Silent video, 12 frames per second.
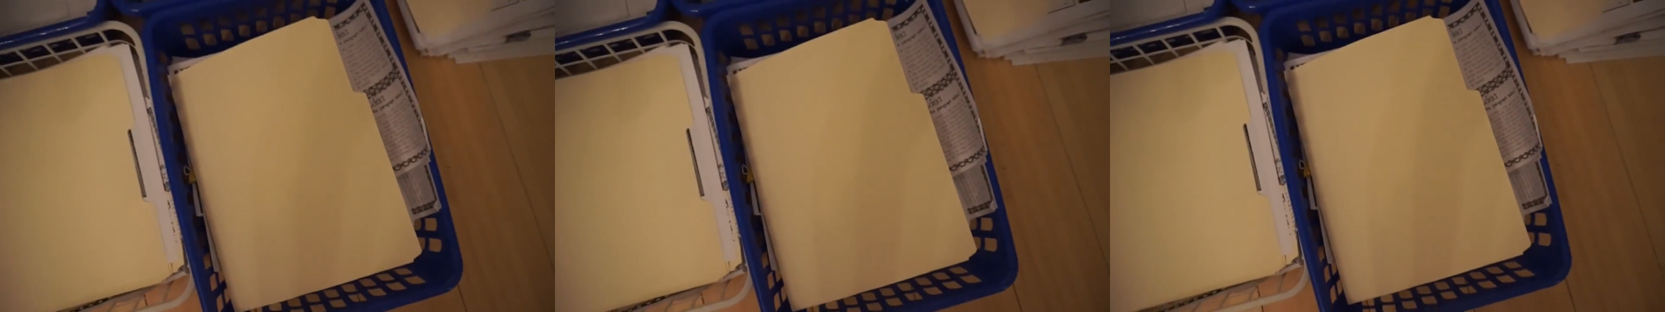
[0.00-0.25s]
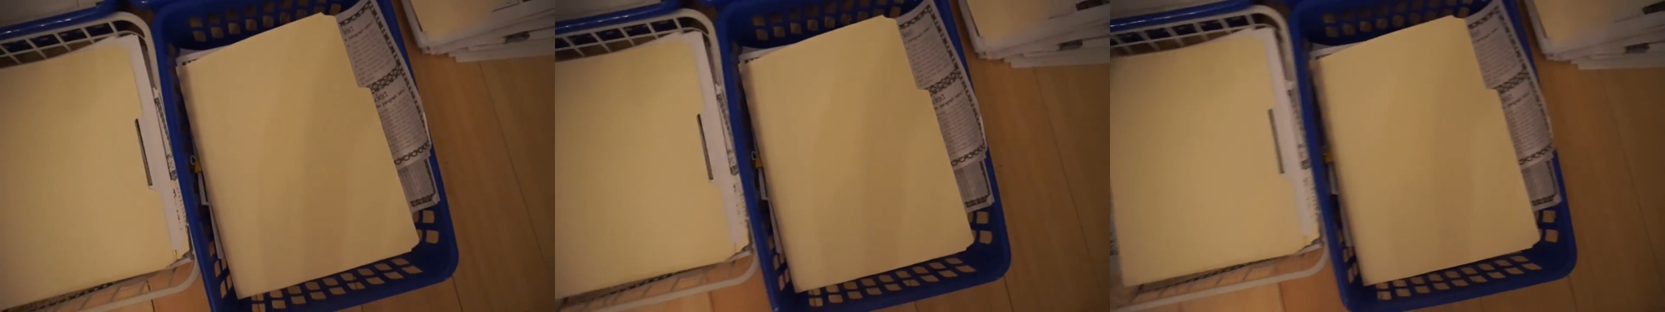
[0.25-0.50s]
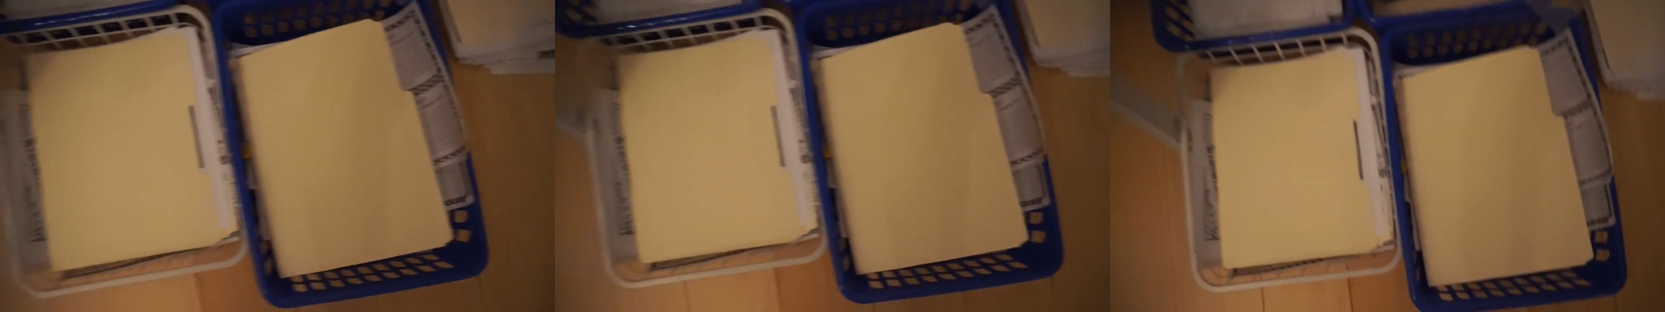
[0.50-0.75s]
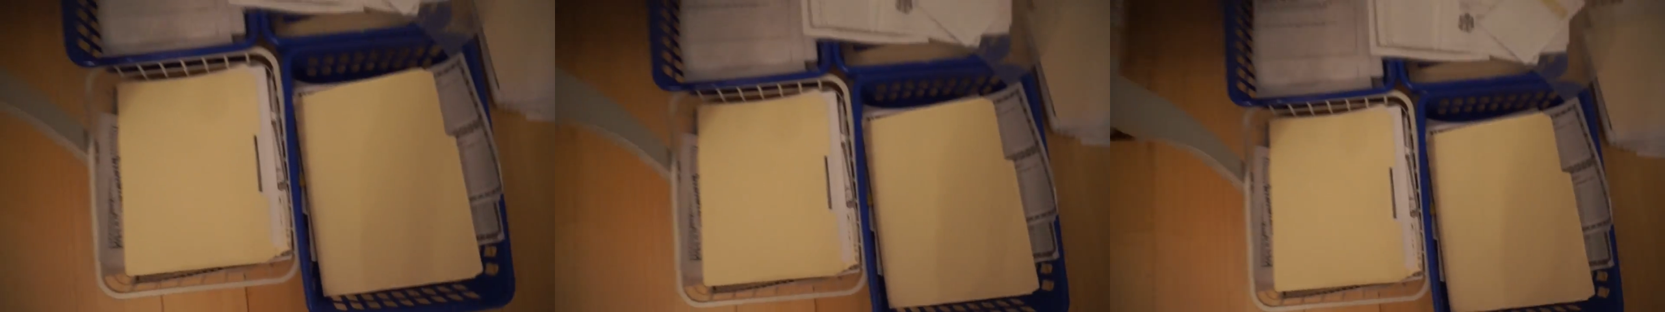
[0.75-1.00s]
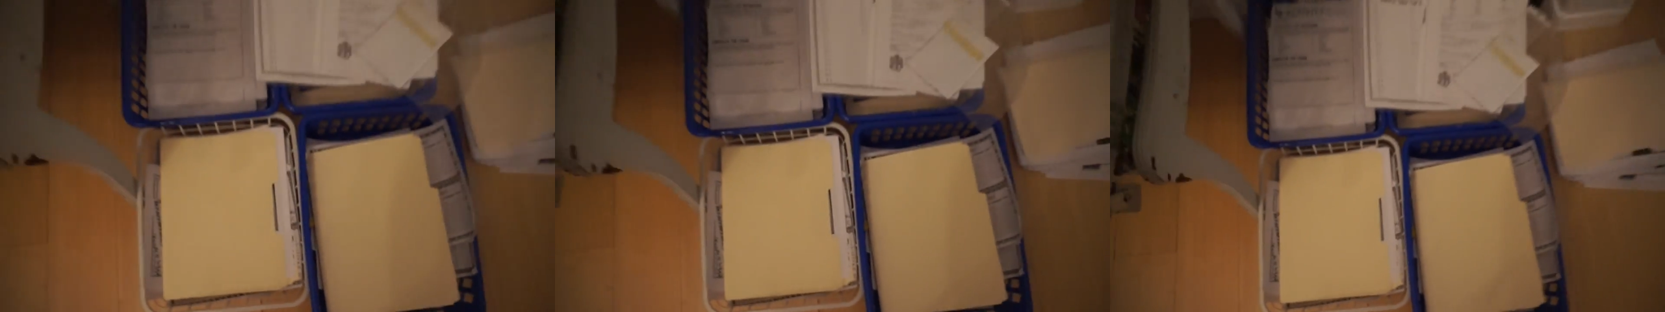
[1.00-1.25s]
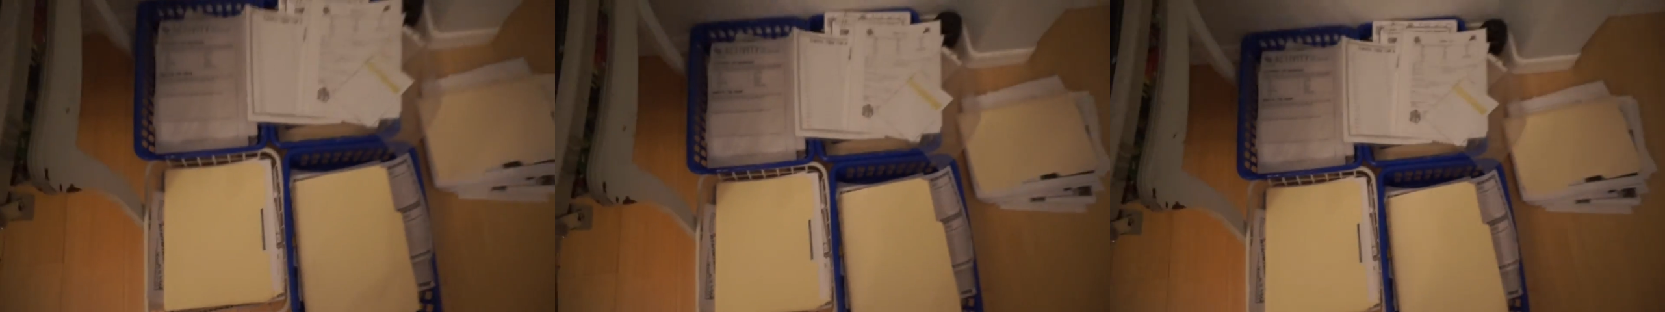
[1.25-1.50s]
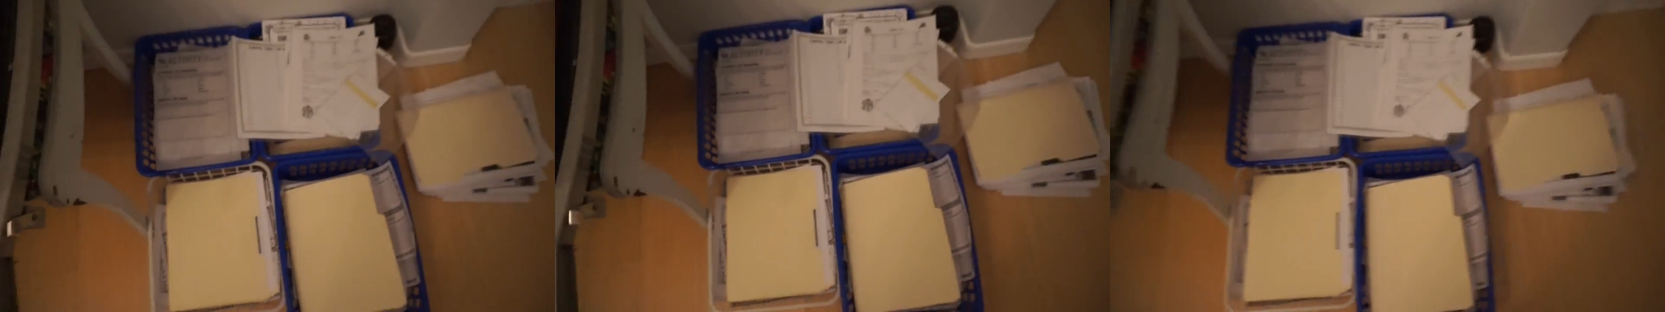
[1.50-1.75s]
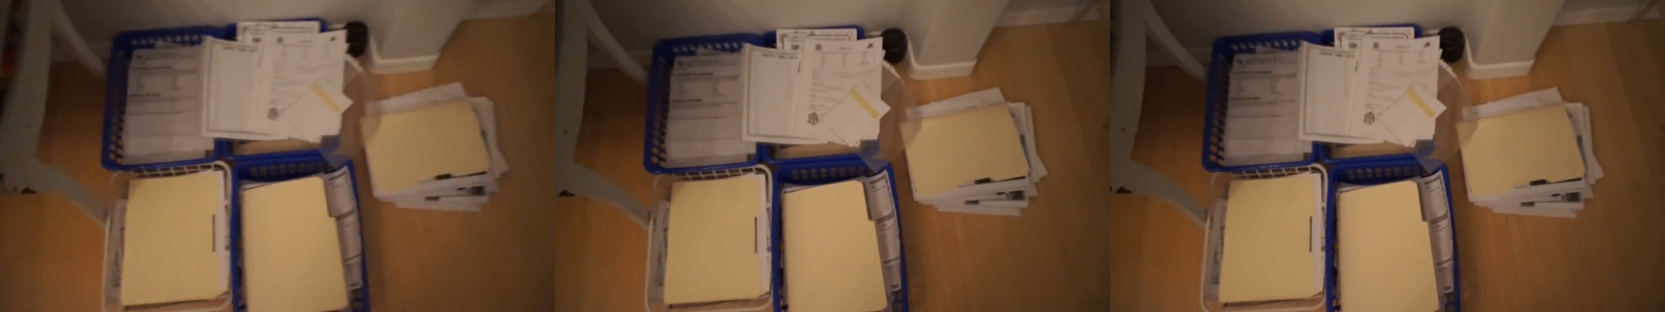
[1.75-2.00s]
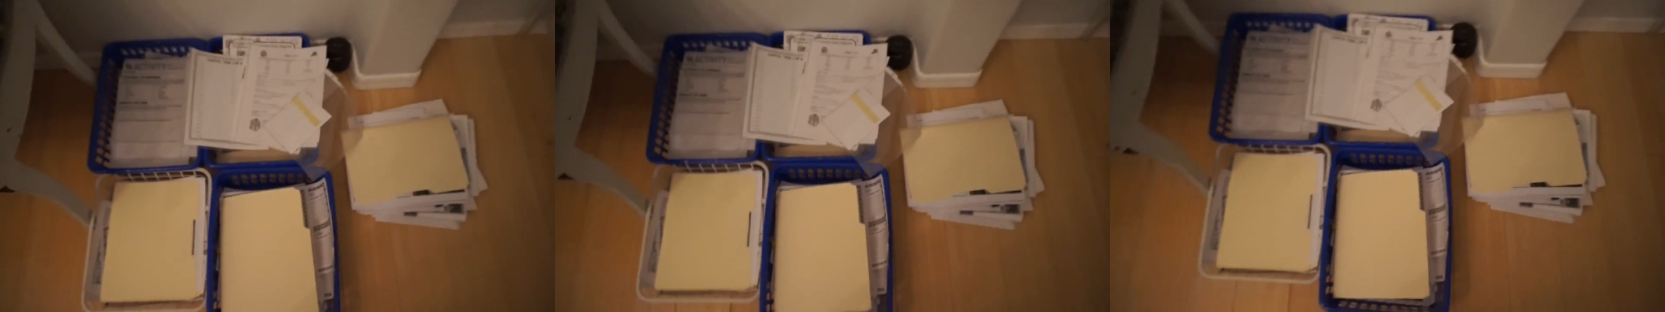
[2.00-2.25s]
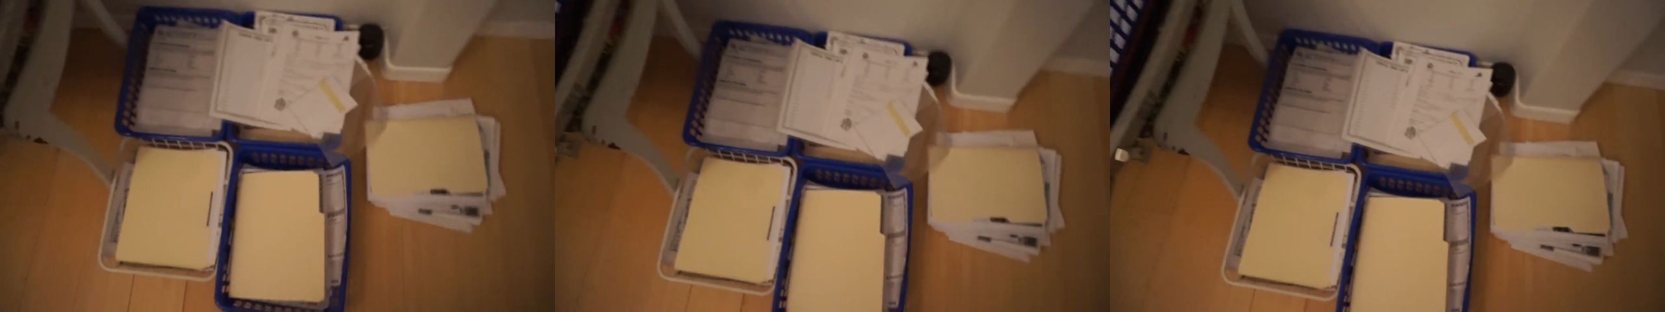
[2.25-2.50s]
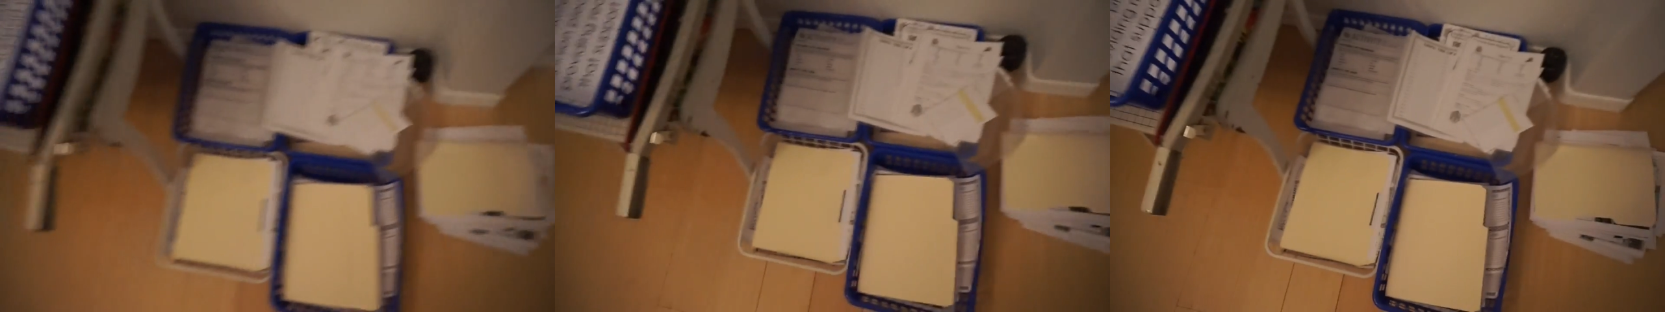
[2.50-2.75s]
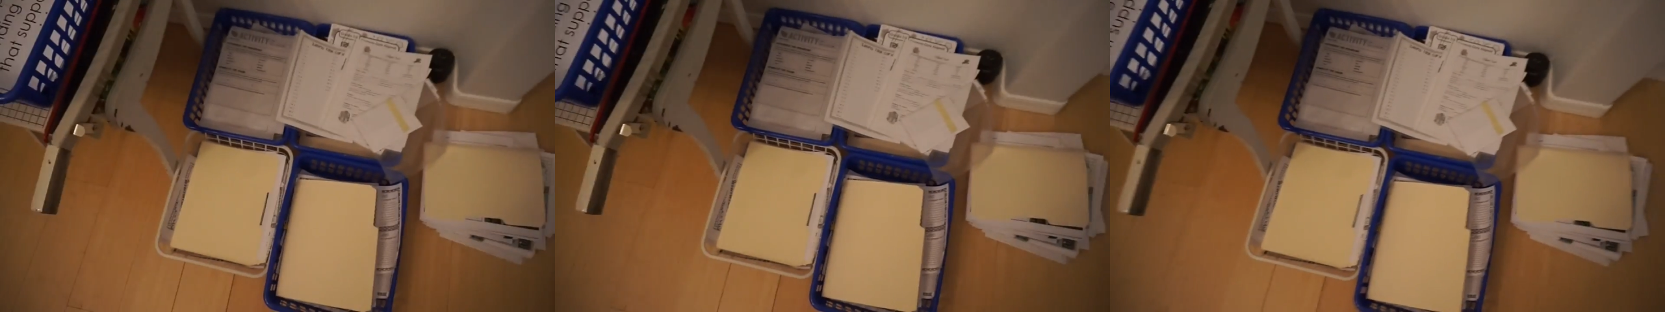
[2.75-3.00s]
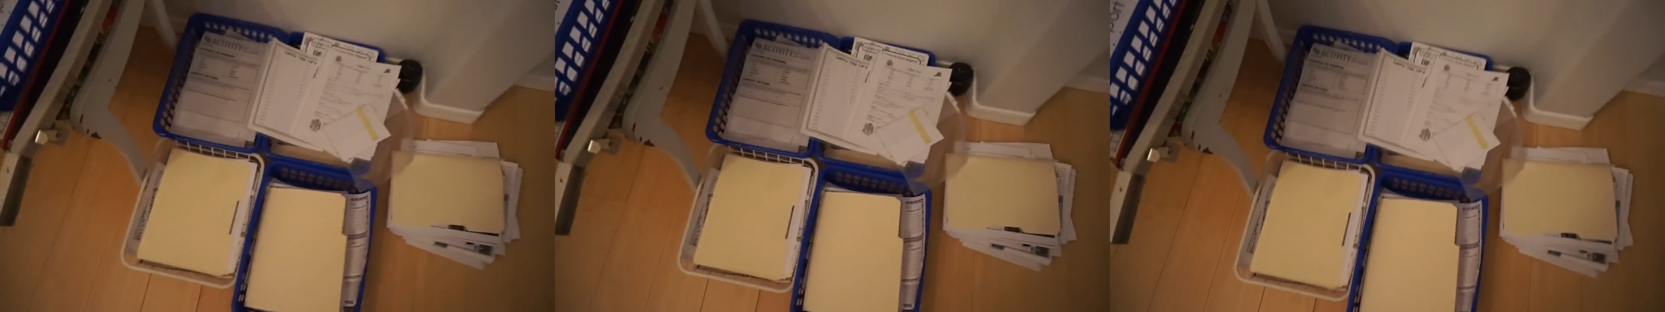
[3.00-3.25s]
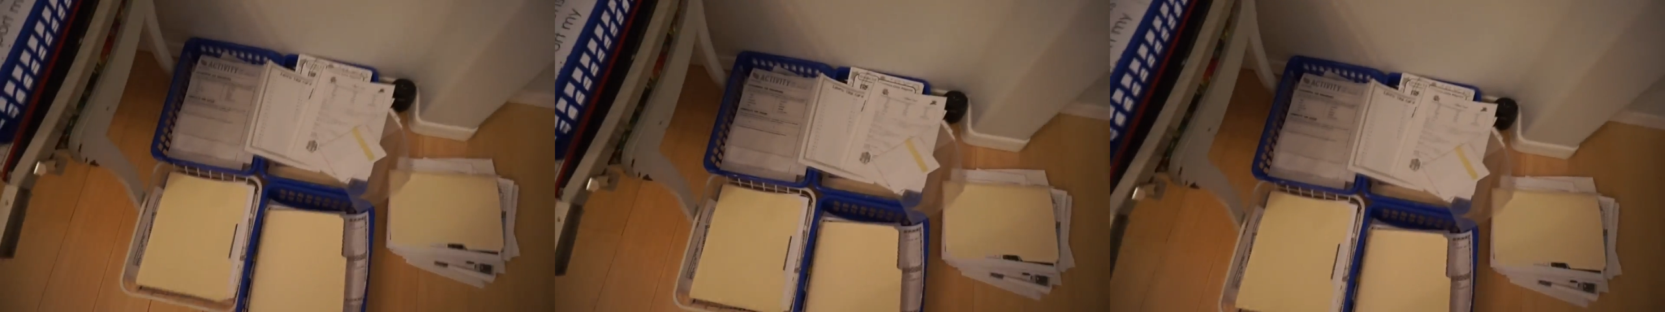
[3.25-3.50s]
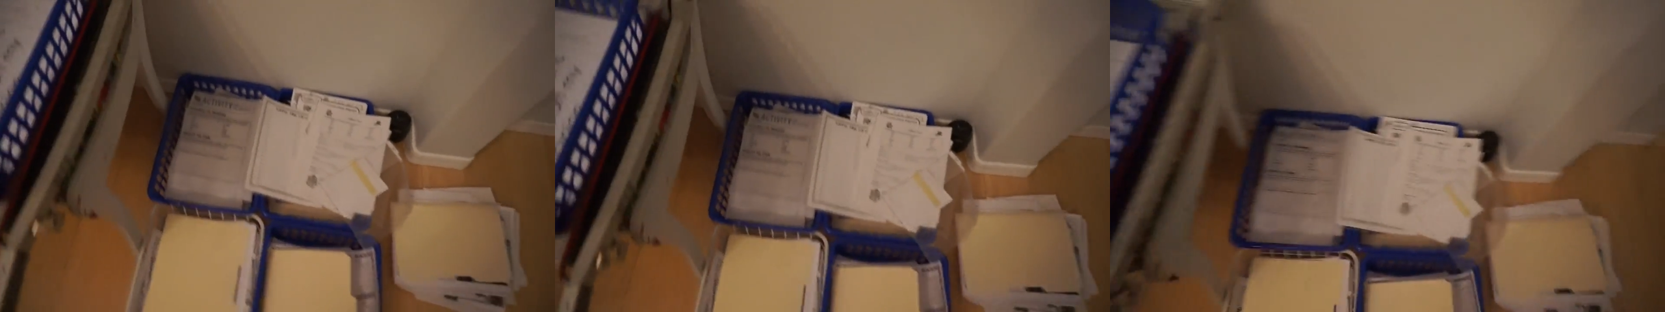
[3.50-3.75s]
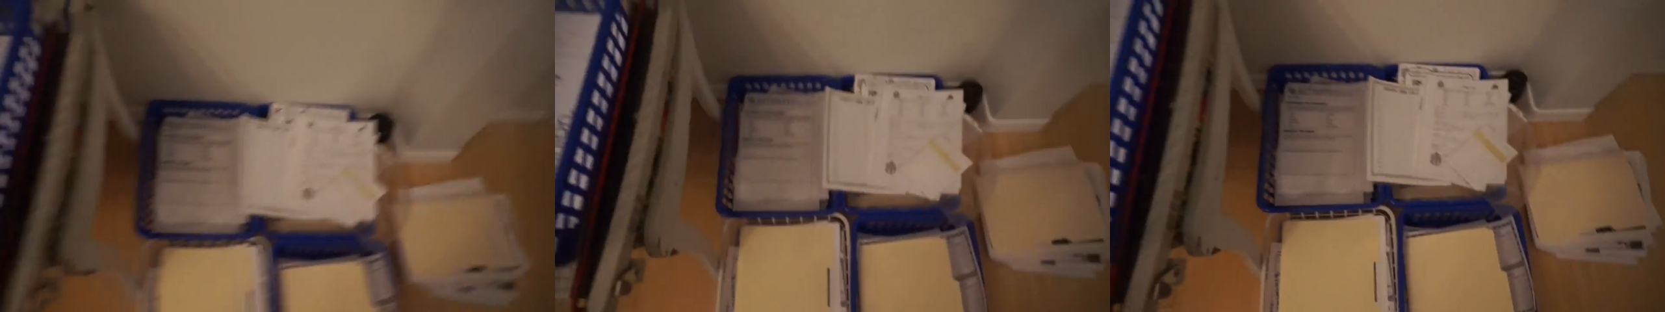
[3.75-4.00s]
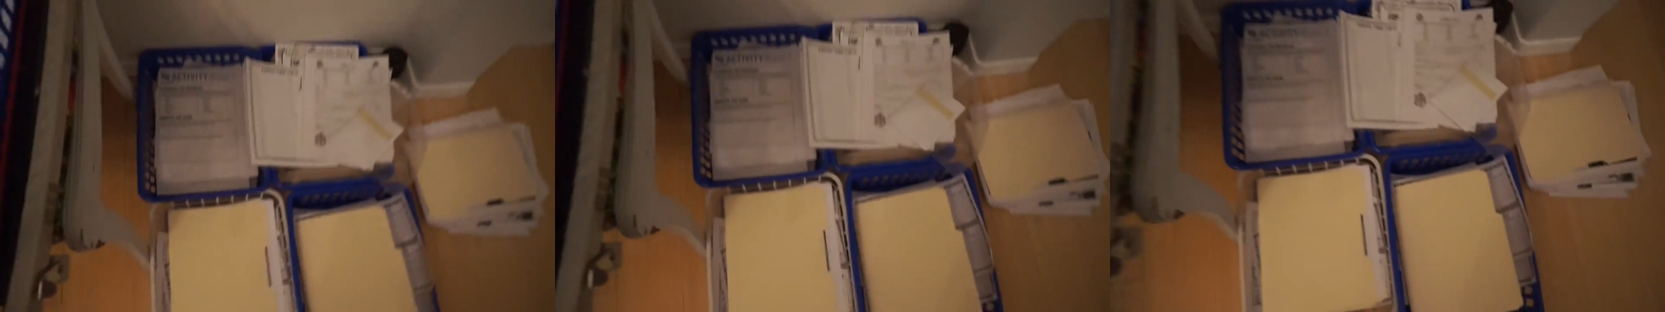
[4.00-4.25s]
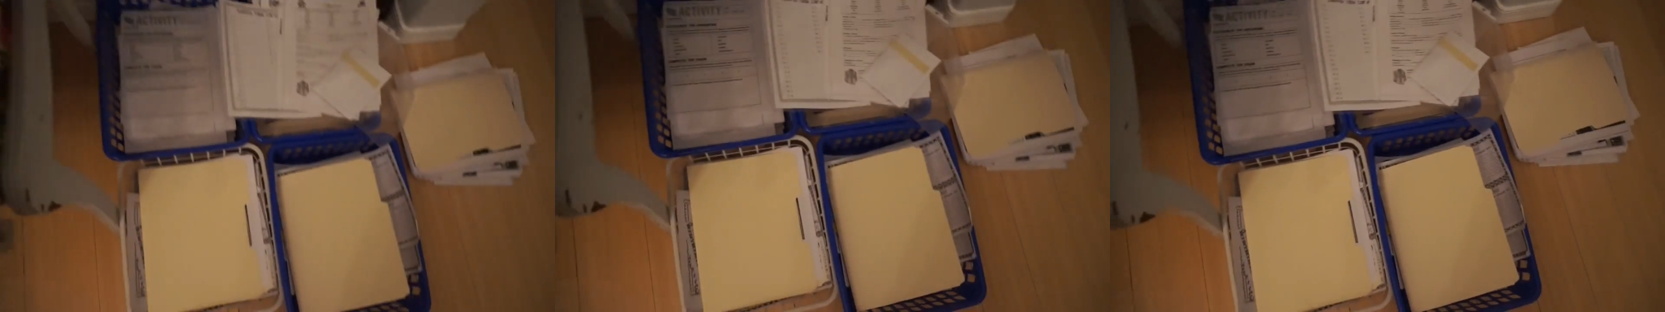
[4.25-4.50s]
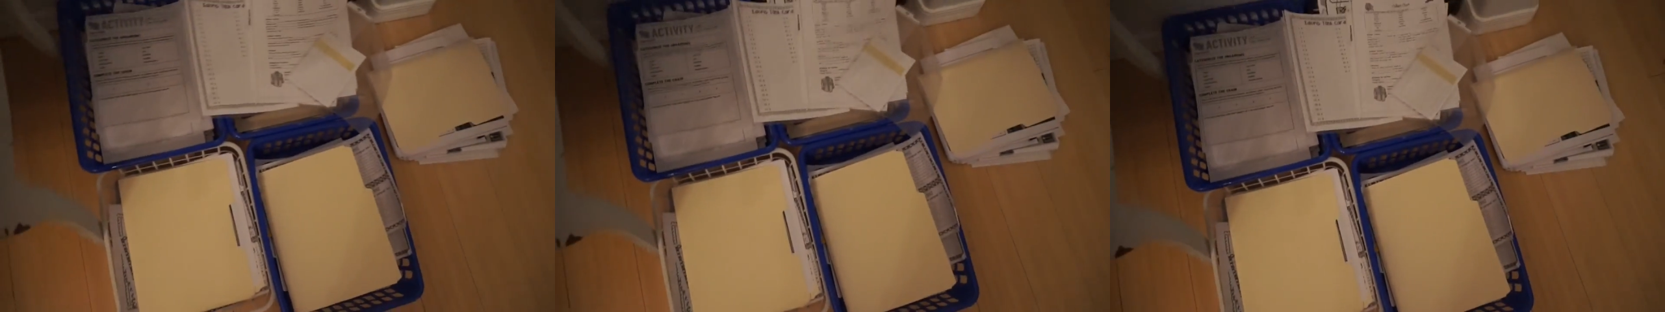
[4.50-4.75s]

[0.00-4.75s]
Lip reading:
Nobody's mouth can be seen.